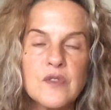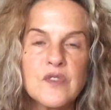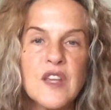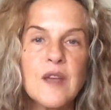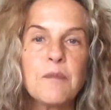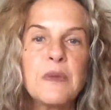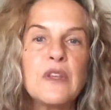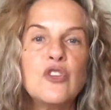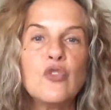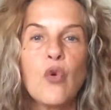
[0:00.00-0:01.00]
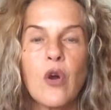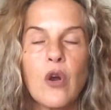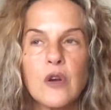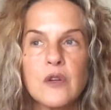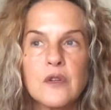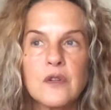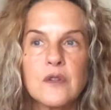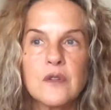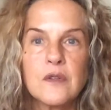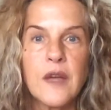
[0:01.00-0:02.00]
dampen your
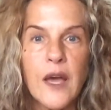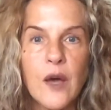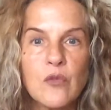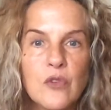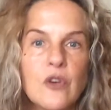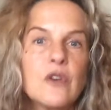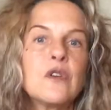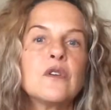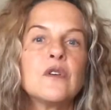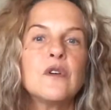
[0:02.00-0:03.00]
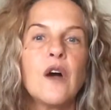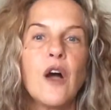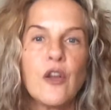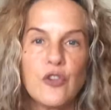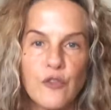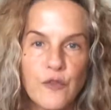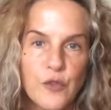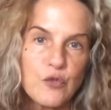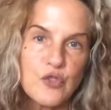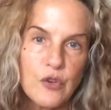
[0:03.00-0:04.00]
outlook on your
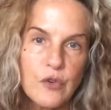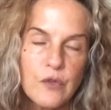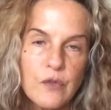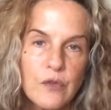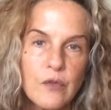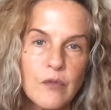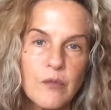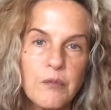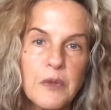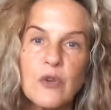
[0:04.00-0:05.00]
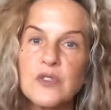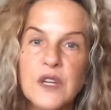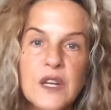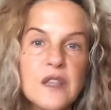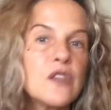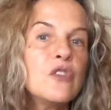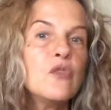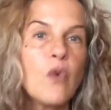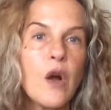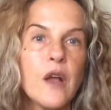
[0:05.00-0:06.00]
future. Because anything you
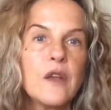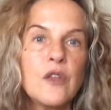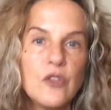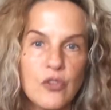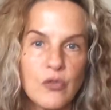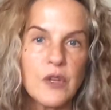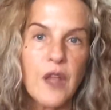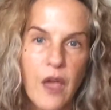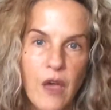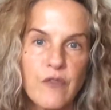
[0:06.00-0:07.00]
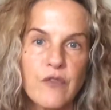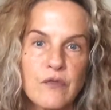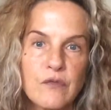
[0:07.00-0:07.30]
want, you can have.